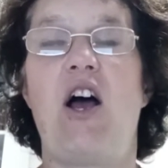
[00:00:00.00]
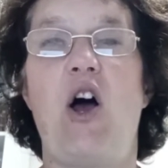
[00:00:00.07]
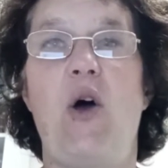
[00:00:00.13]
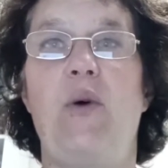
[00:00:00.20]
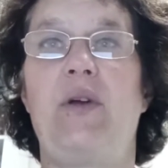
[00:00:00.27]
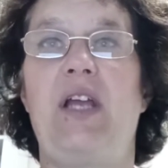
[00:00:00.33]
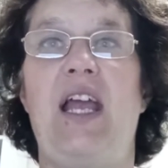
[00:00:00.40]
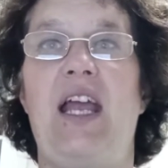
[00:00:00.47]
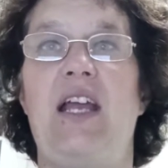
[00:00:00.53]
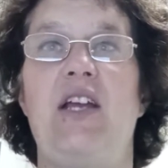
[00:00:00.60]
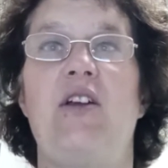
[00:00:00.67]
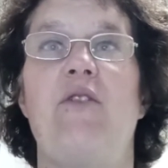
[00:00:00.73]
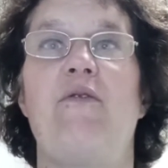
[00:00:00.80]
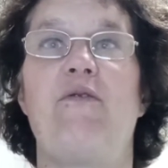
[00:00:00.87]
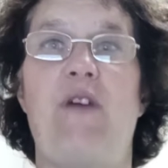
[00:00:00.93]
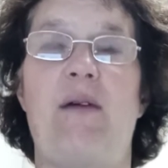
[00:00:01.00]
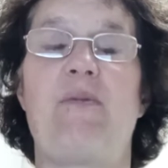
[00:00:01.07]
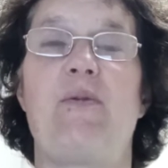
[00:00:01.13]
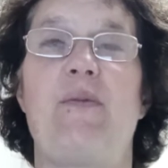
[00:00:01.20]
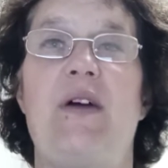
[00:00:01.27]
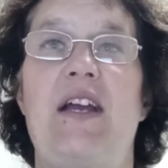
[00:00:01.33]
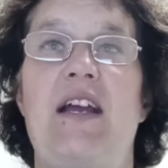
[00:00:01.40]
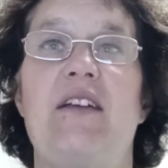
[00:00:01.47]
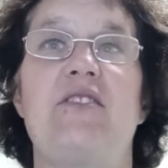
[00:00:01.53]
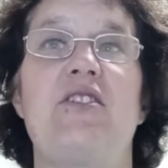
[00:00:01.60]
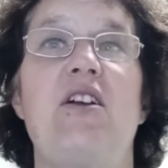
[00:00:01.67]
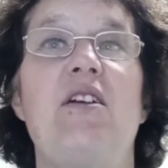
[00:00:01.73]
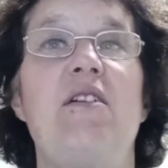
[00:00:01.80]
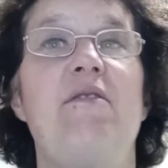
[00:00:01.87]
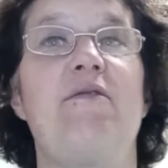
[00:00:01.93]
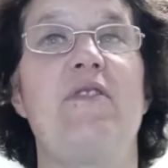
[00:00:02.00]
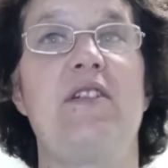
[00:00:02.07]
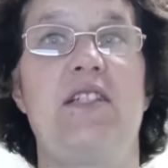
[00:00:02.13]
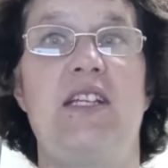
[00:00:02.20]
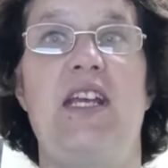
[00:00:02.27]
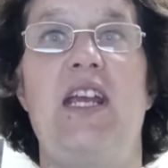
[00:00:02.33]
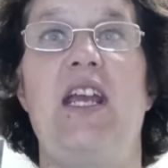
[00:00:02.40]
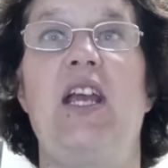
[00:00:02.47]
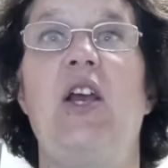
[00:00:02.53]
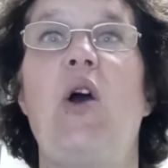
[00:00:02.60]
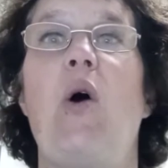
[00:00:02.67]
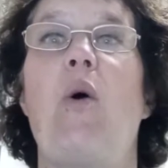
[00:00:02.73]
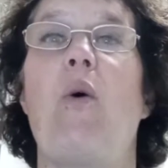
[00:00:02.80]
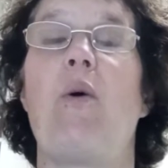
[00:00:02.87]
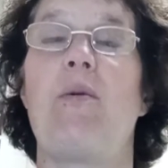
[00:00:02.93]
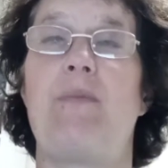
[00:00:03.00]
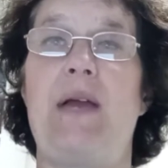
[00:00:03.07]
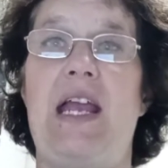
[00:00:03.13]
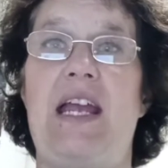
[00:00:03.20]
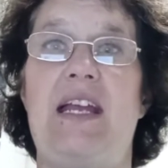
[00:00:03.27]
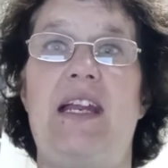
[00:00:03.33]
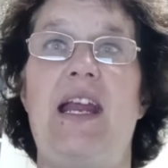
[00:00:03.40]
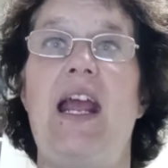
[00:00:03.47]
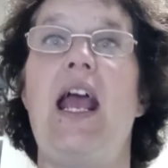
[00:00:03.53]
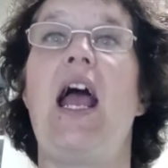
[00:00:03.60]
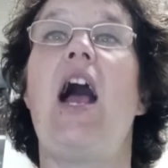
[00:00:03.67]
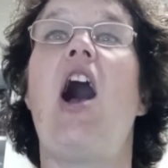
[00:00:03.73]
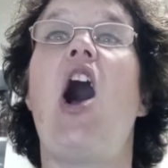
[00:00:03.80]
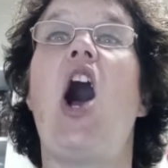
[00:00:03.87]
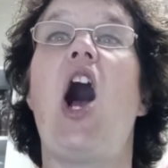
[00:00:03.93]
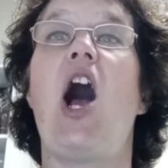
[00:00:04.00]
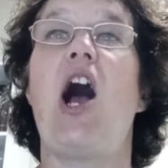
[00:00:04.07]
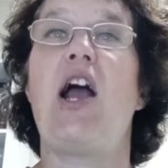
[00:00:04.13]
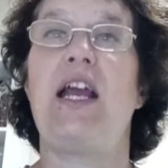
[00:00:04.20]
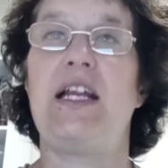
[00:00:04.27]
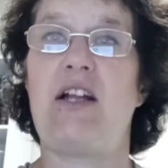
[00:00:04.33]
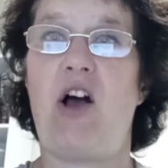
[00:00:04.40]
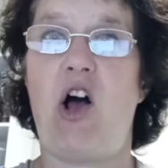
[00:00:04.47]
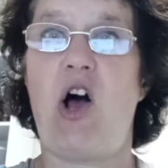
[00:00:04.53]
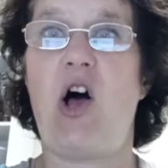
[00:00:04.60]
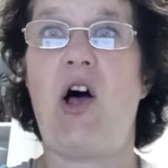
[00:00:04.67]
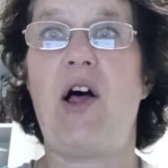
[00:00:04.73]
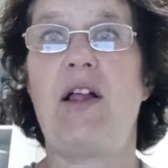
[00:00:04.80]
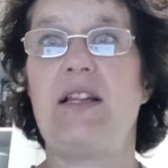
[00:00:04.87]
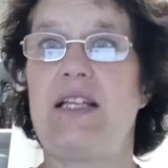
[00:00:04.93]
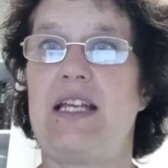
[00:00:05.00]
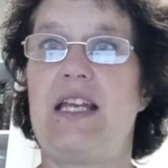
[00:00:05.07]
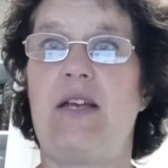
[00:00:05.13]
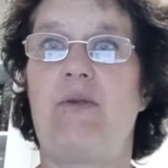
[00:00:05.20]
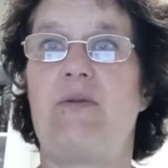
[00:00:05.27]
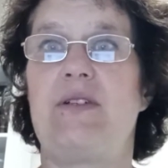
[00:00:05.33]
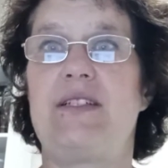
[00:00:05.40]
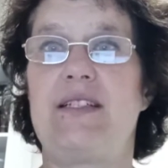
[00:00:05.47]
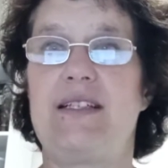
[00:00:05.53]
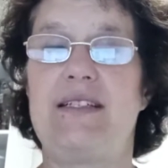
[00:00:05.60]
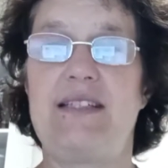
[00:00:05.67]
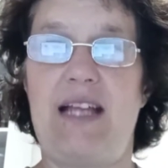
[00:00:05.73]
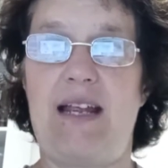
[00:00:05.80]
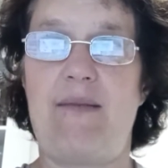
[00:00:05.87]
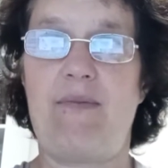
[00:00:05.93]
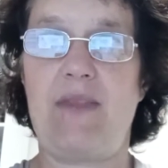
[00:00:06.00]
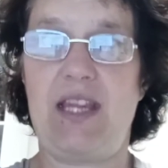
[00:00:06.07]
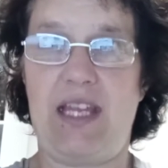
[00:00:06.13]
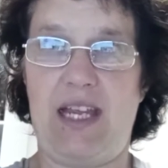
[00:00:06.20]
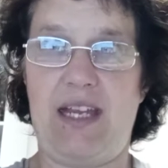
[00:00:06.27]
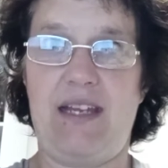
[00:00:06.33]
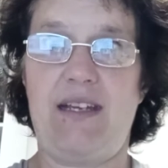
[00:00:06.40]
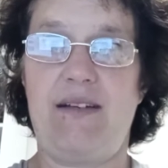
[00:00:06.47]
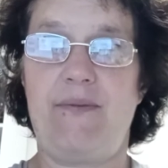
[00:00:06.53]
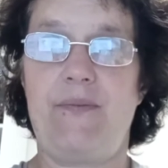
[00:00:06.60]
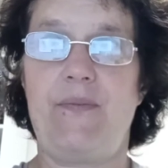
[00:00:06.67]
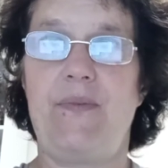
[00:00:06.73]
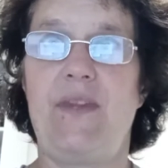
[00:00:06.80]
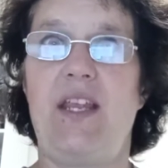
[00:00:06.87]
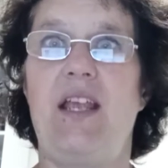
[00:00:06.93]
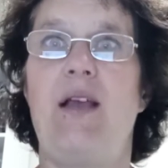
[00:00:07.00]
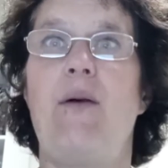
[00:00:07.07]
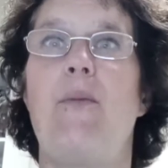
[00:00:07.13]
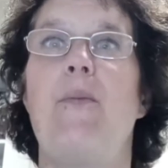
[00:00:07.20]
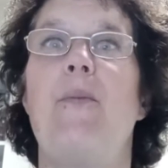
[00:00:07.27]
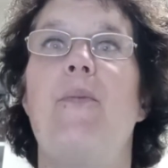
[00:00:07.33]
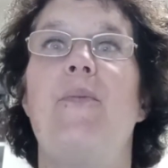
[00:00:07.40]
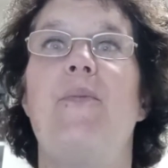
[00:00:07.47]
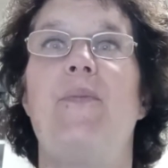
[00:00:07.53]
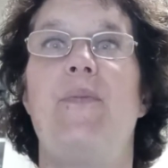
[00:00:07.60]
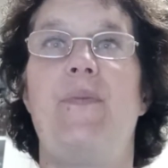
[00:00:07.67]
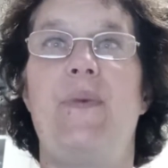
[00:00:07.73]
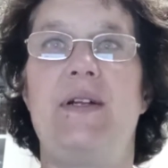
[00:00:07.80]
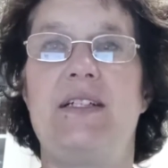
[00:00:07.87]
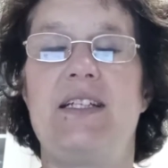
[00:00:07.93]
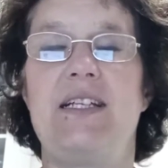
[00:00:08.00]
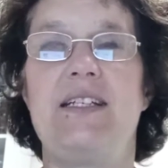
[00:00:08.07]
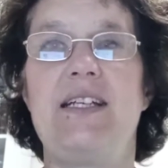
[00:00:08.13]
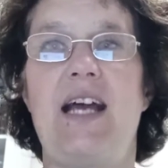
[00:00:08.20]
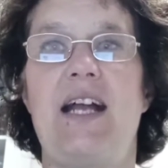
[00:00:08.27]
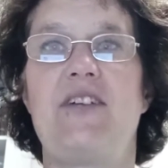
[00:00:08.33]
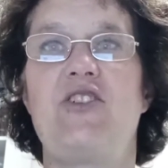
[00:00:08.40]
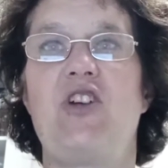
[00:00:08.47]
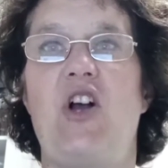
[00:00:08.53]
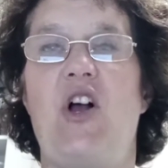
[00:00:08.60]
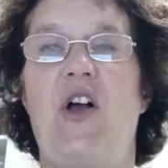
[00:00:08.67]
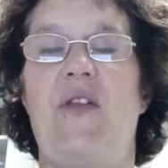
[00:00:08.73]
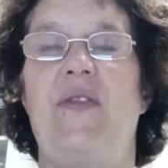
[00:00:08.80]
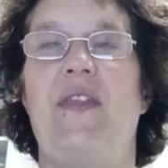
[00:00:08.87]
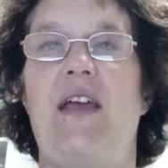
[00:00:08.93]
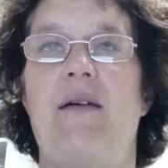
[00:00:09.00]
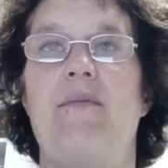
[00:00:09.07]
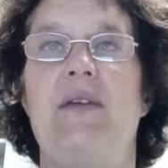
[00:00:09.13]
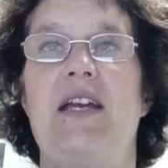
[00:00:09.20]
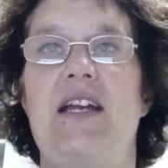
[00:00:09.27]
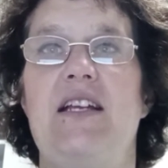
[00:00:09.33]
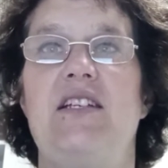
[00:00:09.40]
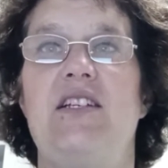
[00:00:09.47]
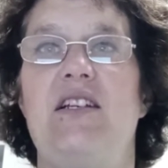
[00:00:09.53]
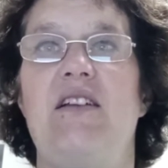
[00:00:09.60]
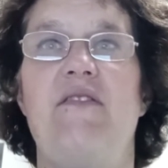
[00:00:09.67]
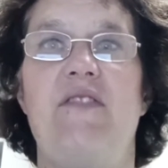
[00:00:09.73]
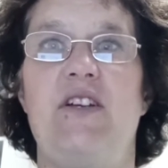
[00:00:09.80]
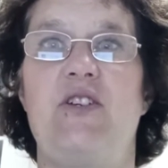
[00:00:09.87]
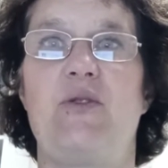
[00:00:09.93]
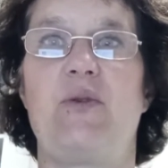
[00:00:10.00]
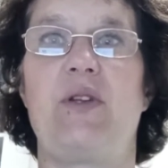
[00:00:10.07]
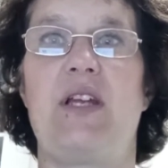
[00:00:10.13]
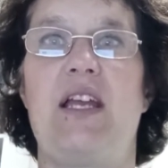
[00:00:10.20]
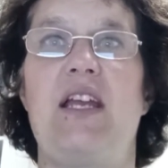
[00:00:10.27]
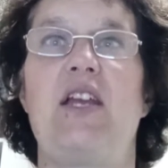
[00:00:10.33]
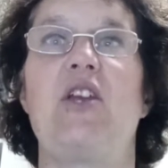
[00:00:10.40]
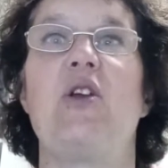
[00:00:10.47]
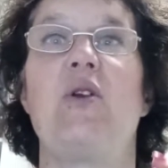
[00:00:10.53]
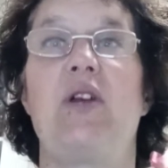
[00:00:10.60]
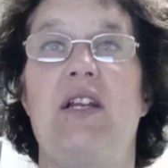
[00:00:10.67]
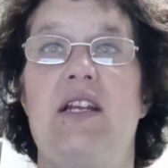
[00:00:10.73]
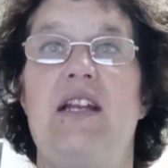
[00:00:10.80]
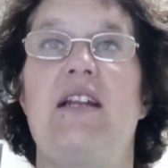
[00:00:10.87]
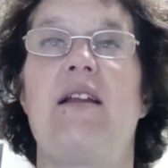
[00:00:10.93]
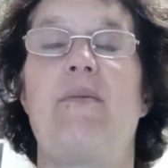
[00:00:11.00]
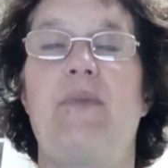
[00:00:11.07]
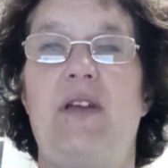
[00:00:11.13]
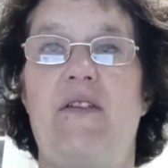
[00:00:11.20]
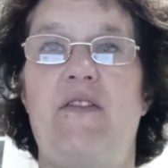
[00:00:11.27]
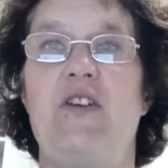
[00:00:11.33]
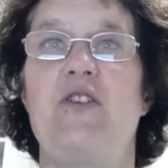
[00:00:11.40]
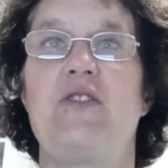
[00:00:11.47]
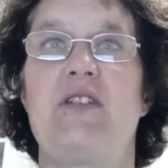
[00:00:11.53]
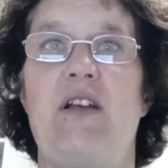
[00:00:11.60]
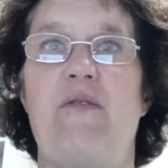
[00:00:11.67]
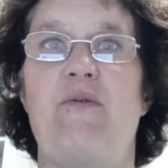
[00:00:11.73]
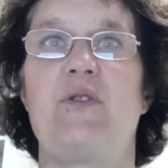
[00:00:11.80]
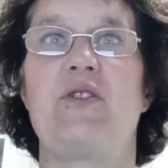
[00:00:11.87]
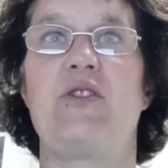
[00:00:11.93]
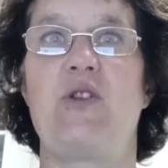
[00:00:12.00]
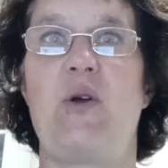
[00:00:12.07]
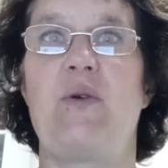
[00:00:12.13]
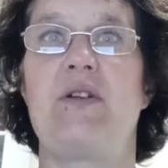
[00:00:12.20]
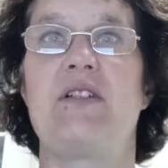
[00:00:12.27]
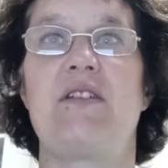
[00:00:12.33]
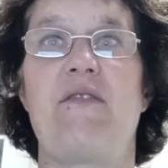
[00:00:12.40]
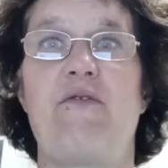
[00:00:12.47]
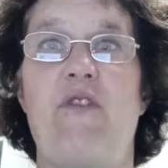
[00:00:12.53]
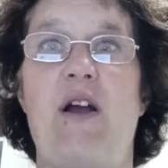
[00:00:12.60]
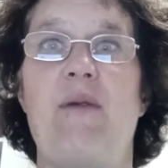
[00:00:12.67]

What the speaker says: okay, fibromyalgia, fatigue, or pain. It all equals the same thing. But to touch on them each individually, you can end up giving yourself what's known as a